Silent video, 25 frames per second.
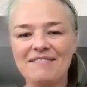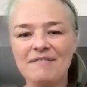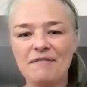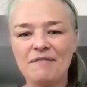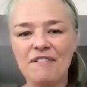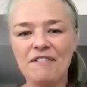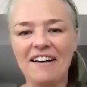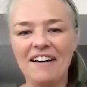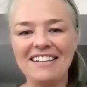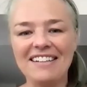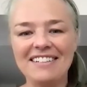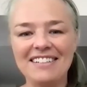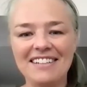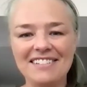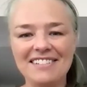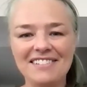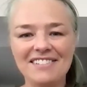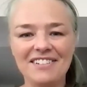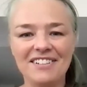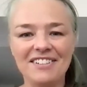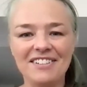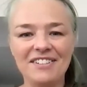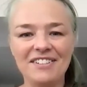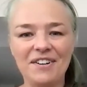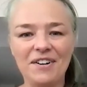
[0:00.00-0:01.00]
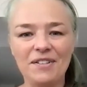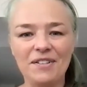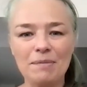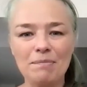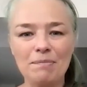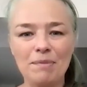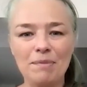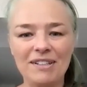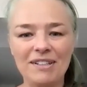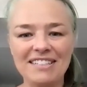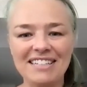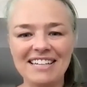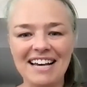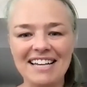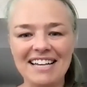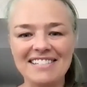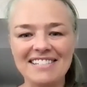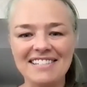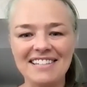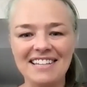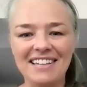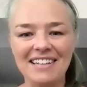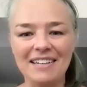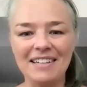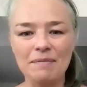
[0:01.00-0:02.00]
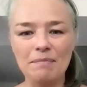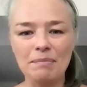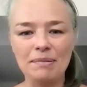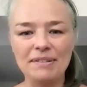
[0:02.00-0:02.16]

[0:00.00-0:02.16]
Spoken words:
find us on all the podcasting